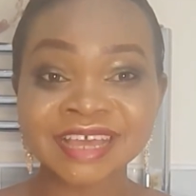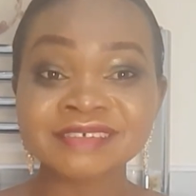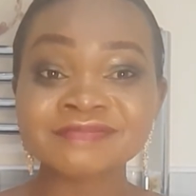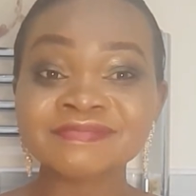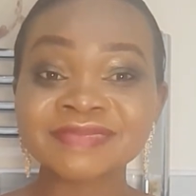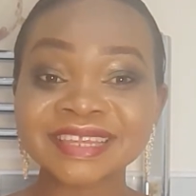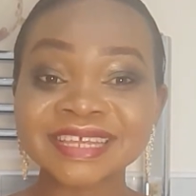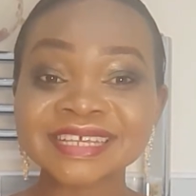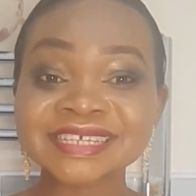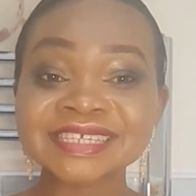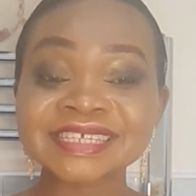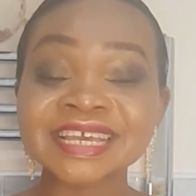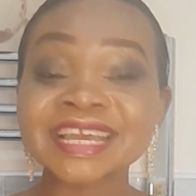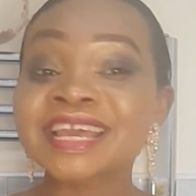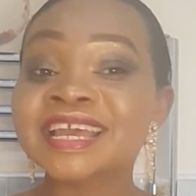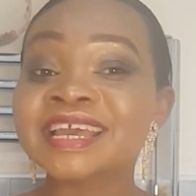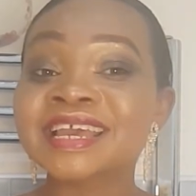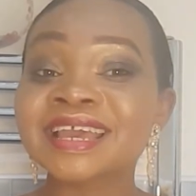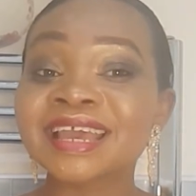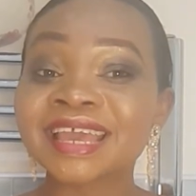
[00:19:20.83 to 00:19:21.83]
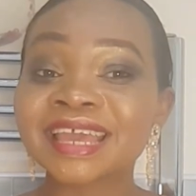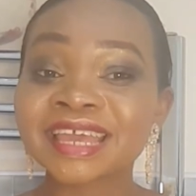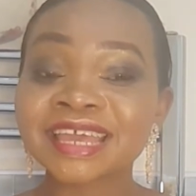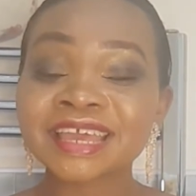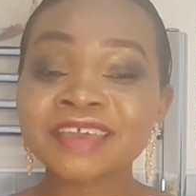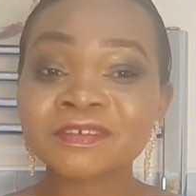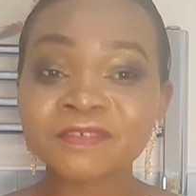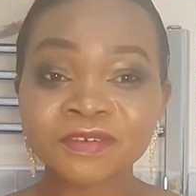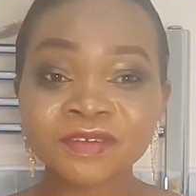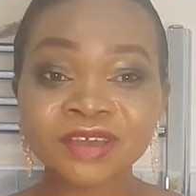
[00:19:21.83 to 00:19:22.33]
Please,
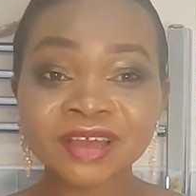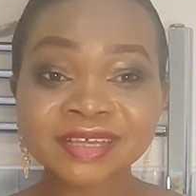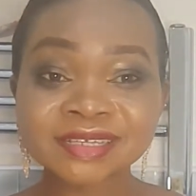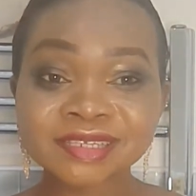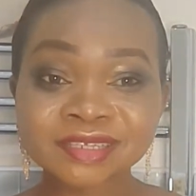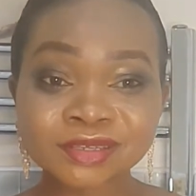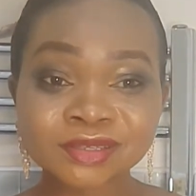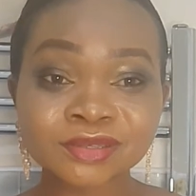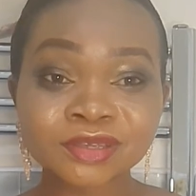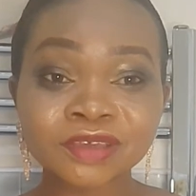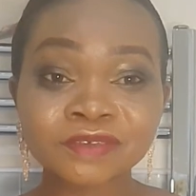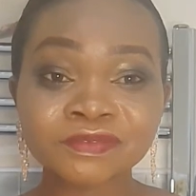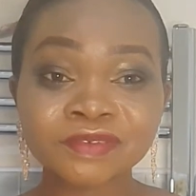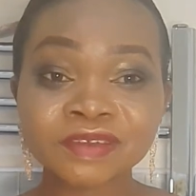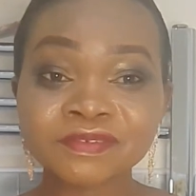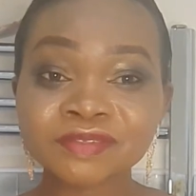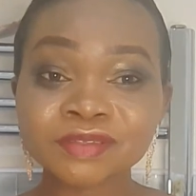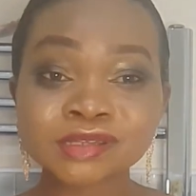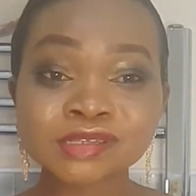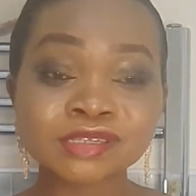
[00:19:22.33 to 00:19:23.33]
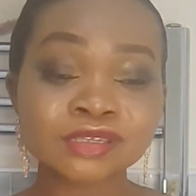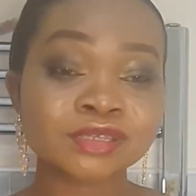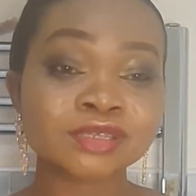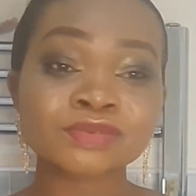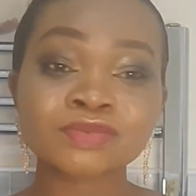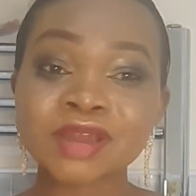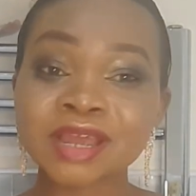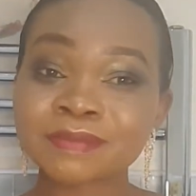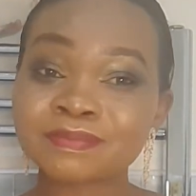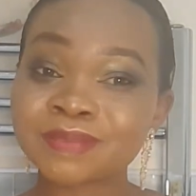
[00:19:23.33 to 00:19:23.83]
if you have not
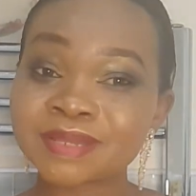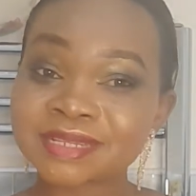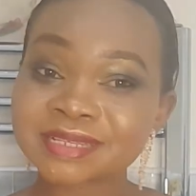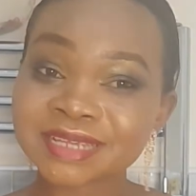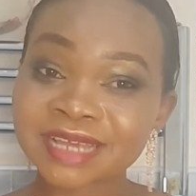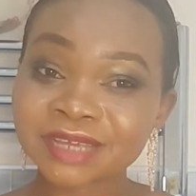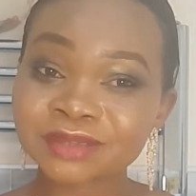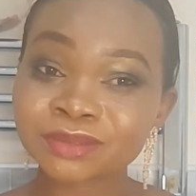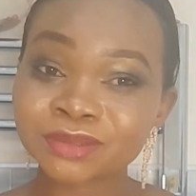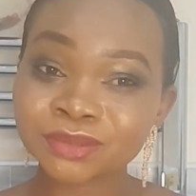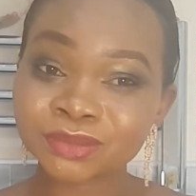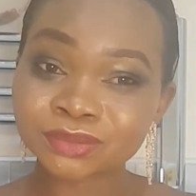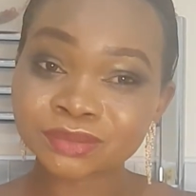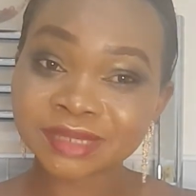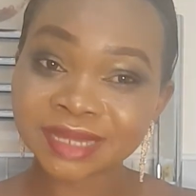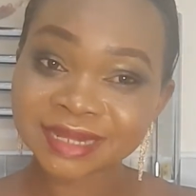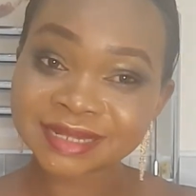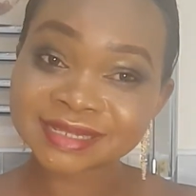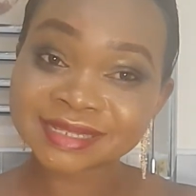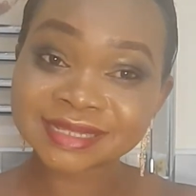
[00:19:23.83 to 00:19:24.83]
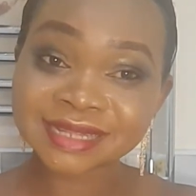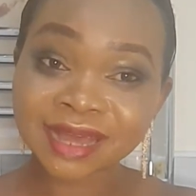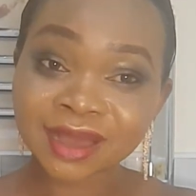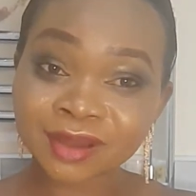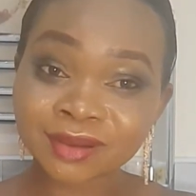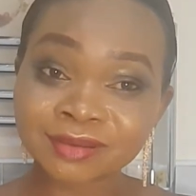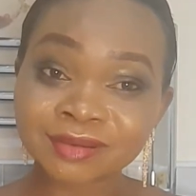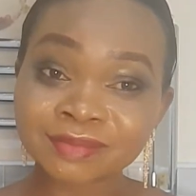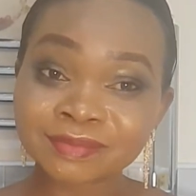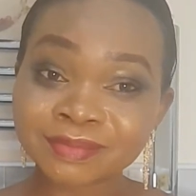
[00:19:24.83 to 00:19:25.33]
subscribed, please can you do that now?
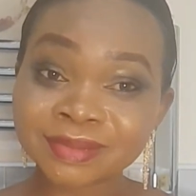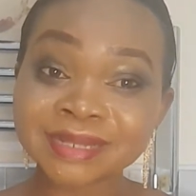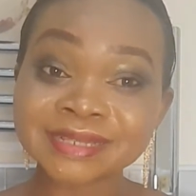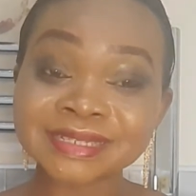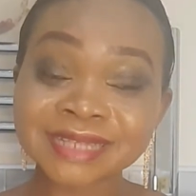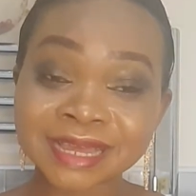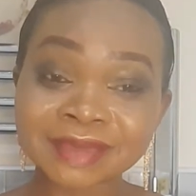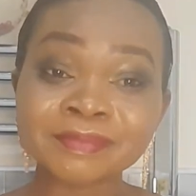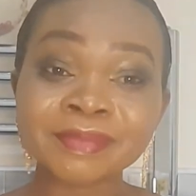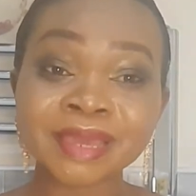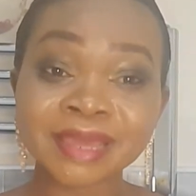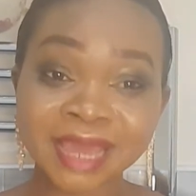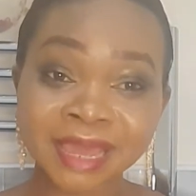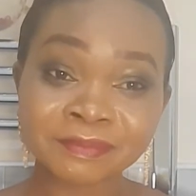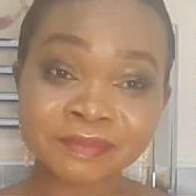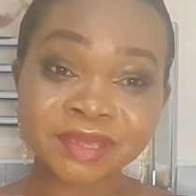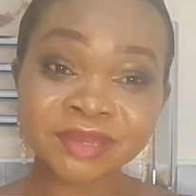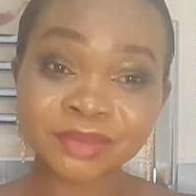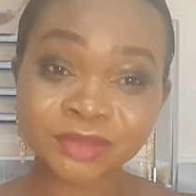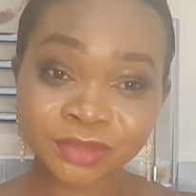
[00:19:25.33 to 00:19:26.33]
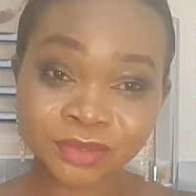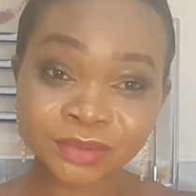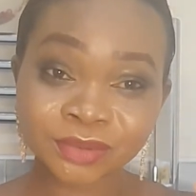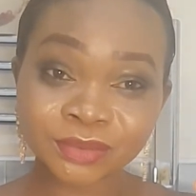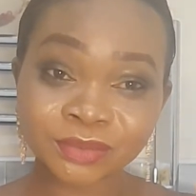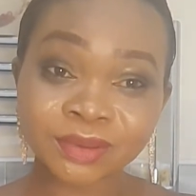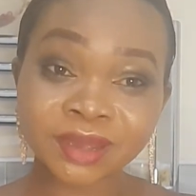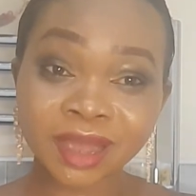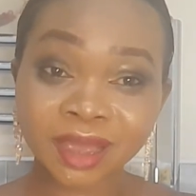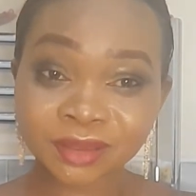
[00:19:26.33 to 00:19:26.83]
Please, I mean
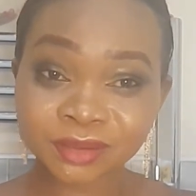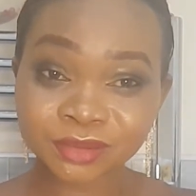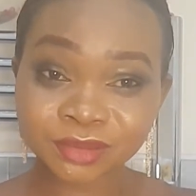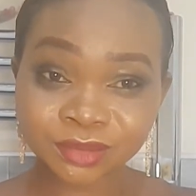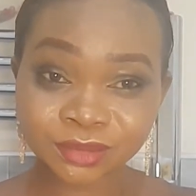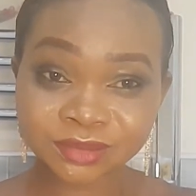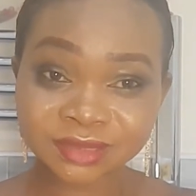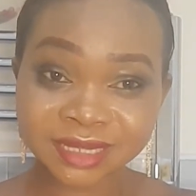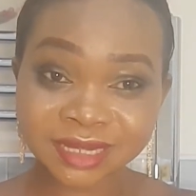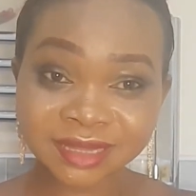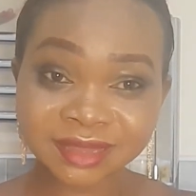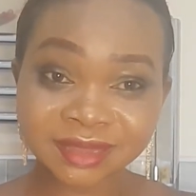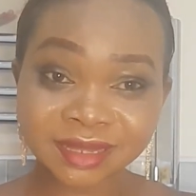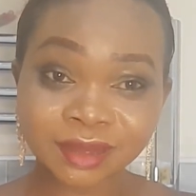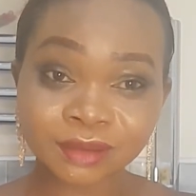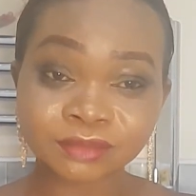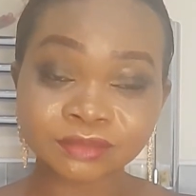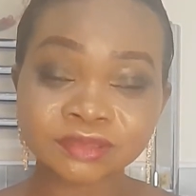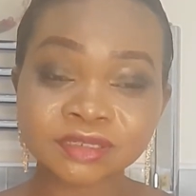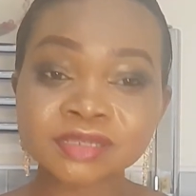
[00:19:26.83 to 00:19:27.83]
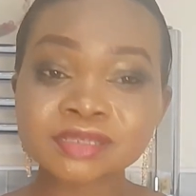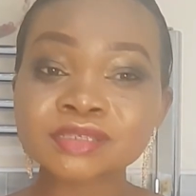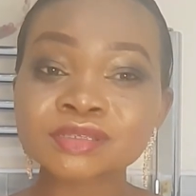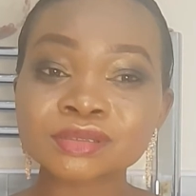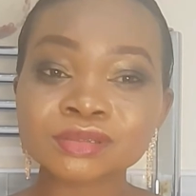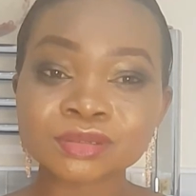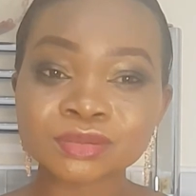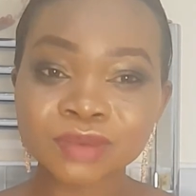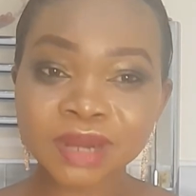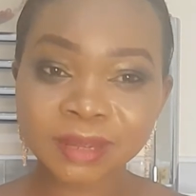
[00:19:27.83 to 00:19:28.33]
you, can you do that now? Just
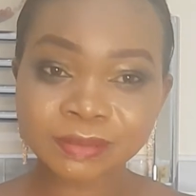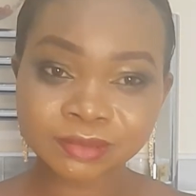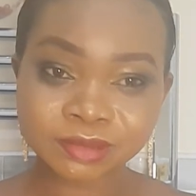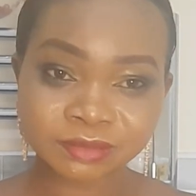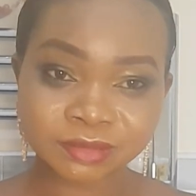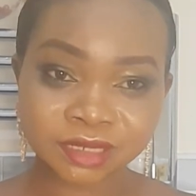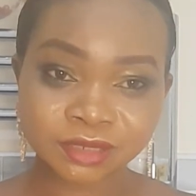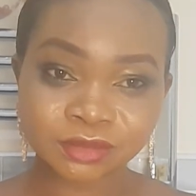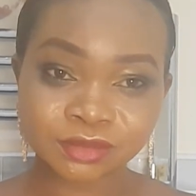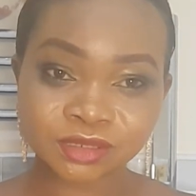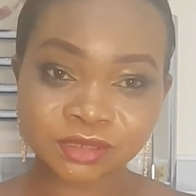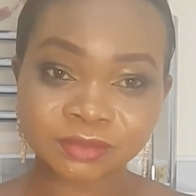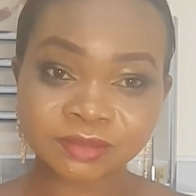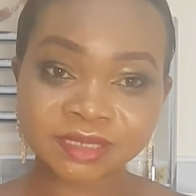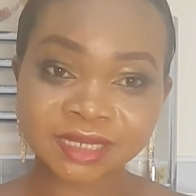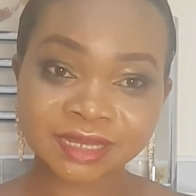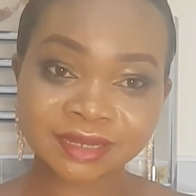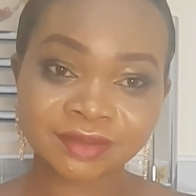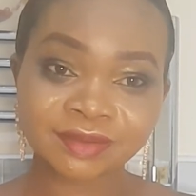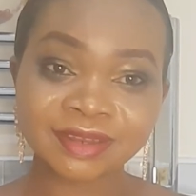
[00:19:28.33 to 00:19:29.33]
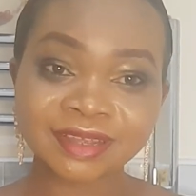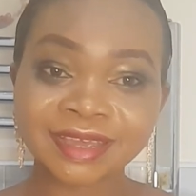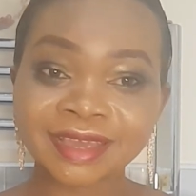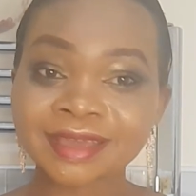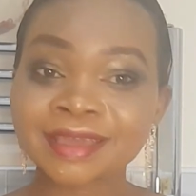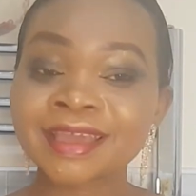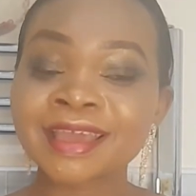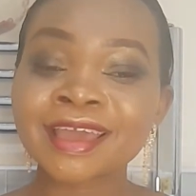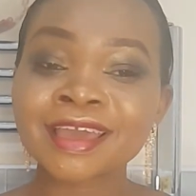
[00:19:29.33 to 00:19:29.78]
subscribe to my YouTube channel, okay?